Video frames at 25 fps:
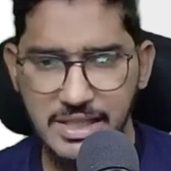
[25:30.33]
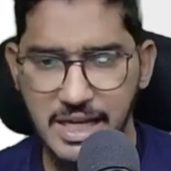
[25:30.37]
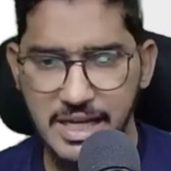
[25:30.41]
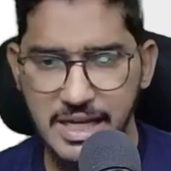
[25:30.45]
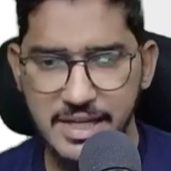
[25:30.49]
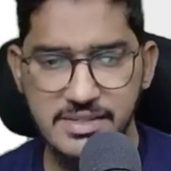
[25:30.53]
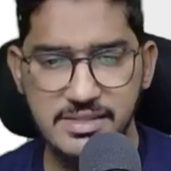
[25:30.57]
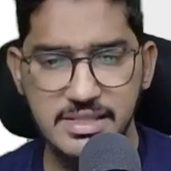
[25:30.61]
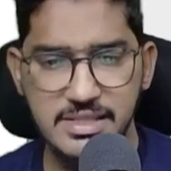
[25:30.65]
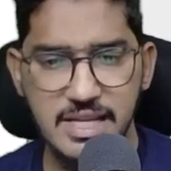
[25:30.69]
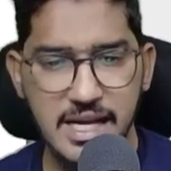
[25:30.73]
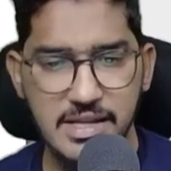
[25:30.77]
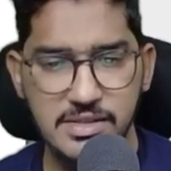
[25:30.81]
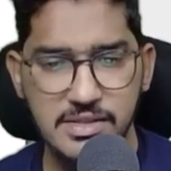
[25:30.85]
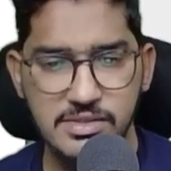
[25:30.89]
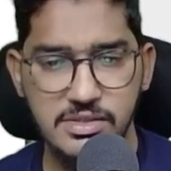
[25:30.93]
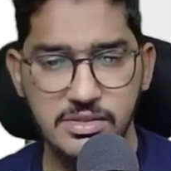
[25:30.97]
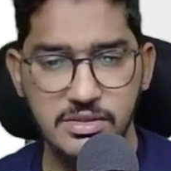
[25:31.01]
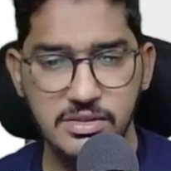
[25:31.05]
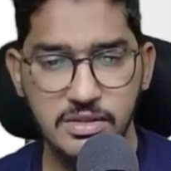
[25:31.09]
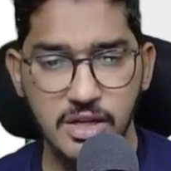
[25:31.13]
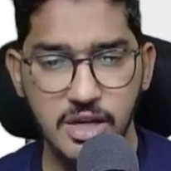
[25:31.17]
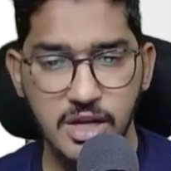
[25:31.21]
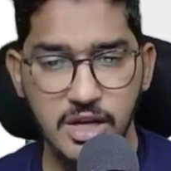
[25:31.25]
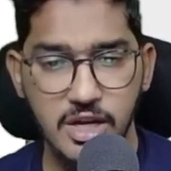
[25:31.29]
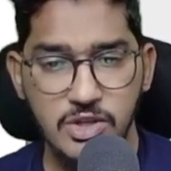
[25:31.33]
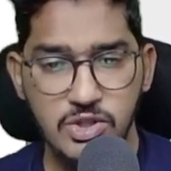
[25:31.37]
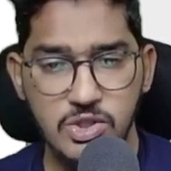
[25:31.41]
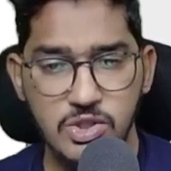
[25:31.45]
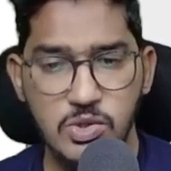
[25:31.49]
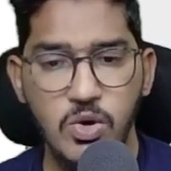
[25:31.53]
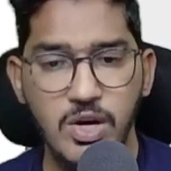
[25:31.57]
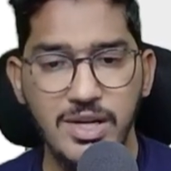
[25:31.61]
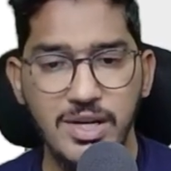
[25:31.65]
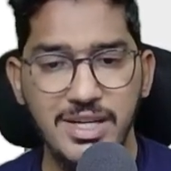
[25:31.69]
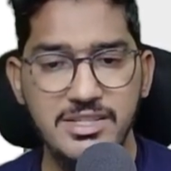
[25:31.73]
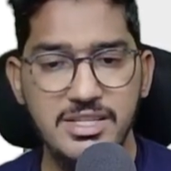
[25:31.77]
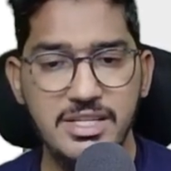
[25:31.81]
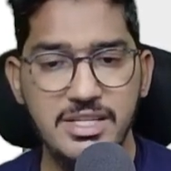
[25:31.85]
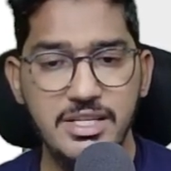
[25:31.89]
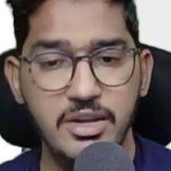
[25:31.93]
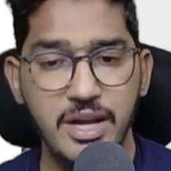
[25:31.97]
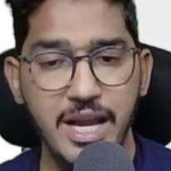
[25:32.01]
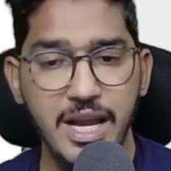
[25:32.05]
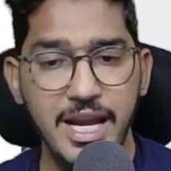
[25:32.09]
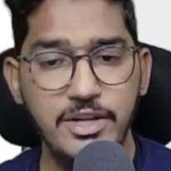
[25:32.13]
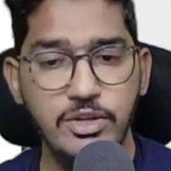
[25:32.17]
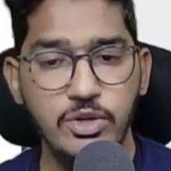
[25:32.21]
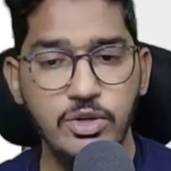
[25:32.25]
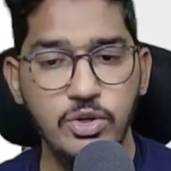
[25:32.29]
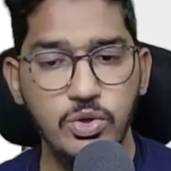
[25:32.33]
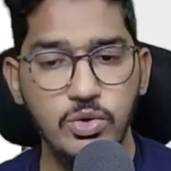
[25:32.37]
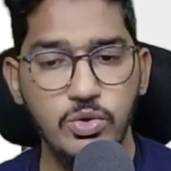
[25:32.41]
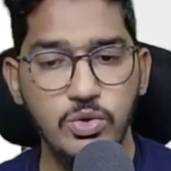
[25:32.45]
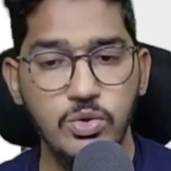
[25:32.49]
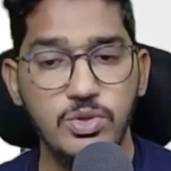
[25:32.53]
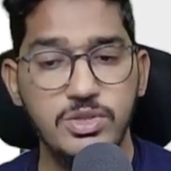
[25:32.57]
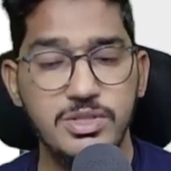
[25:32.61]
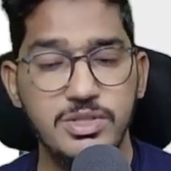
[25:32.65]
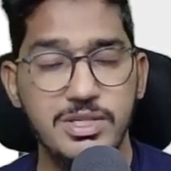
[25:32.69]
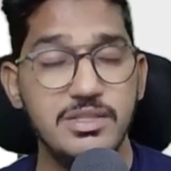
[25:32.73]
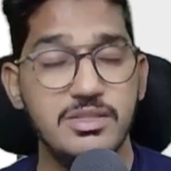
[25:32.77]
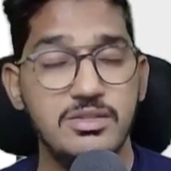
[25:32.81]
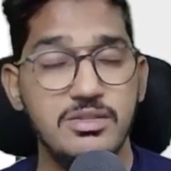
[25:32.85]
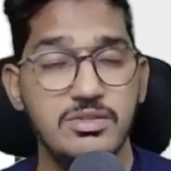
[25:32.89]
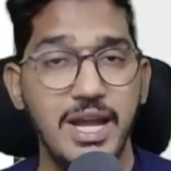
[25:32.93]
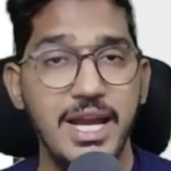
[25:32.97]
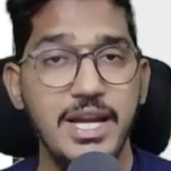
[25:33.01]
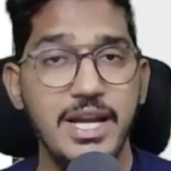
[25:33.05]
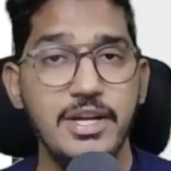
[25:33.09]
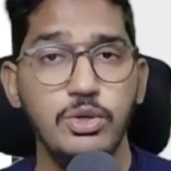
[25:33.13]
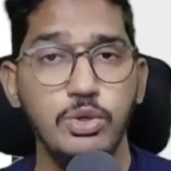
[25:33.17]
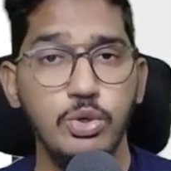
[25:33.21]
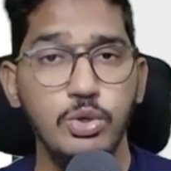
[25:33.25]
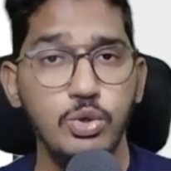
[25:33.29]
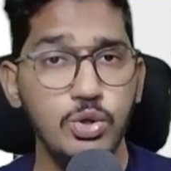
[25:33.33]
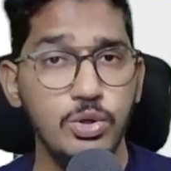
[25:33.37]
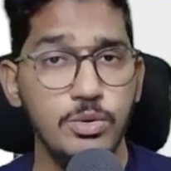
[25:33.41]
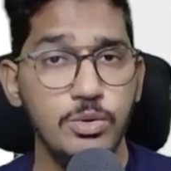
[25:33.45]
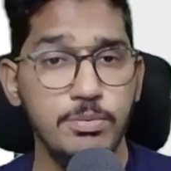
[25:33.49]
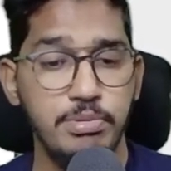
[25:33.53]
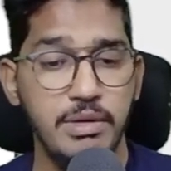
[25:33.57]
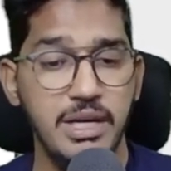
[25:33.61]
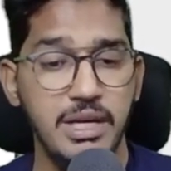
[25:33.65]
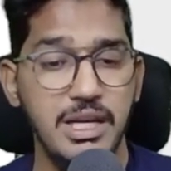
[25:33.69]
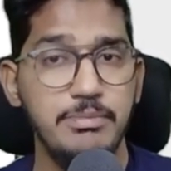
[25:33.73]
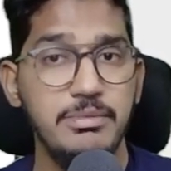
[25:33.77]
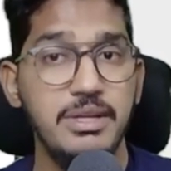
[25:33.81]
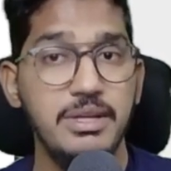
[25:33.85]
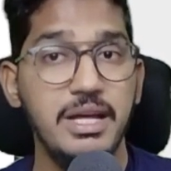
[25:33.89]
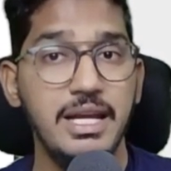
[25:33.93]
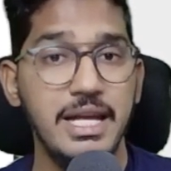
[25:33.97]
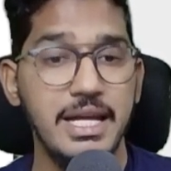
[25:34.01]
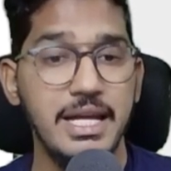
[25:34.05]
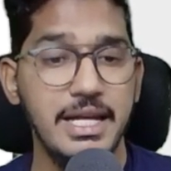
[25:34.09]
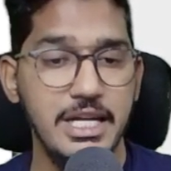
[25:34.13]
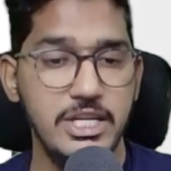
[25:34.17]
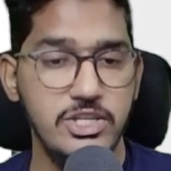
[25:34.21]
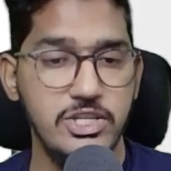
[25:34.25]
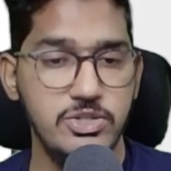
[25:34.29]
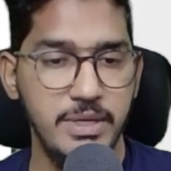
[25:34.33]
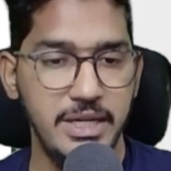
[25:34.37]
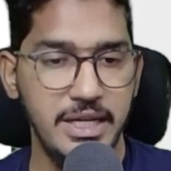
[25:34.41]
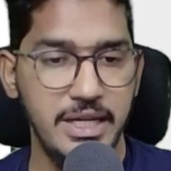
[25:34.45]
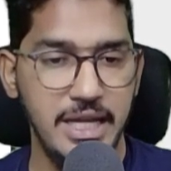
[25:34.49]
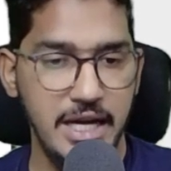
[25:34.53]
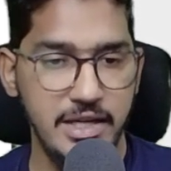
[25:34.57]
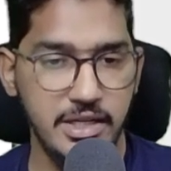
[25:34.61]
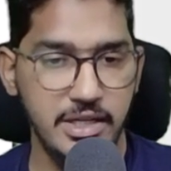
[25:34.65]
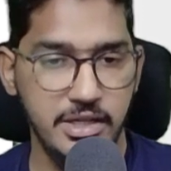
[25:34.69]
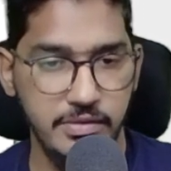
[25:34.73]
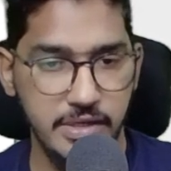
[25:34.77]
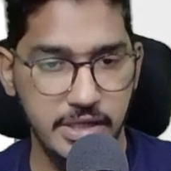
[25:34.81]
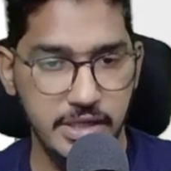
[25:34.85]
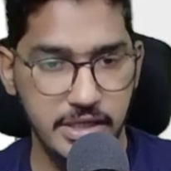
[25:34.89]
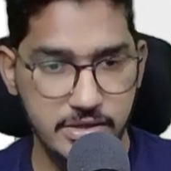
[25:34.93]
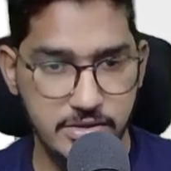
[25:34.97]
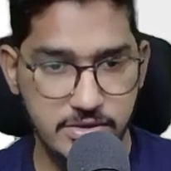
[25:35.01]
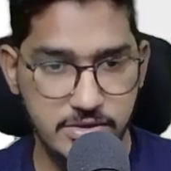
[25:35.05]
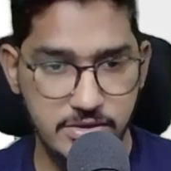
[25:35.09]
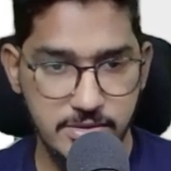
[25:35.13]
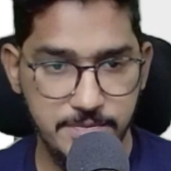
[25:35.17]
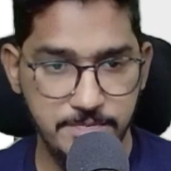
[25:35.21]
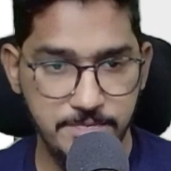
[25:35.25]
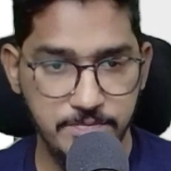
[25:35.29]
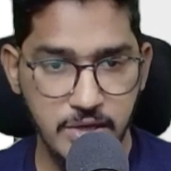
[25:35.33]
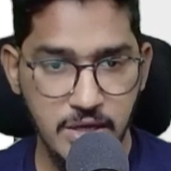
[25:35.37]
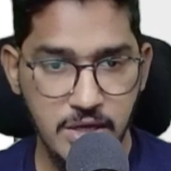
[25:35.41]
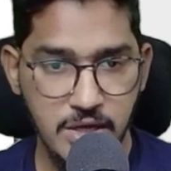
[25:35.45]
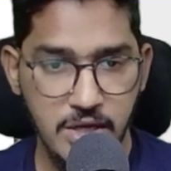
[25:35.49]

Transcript: That is the answer. So what is she trying to do? She is trying to do preliminary engagement activities.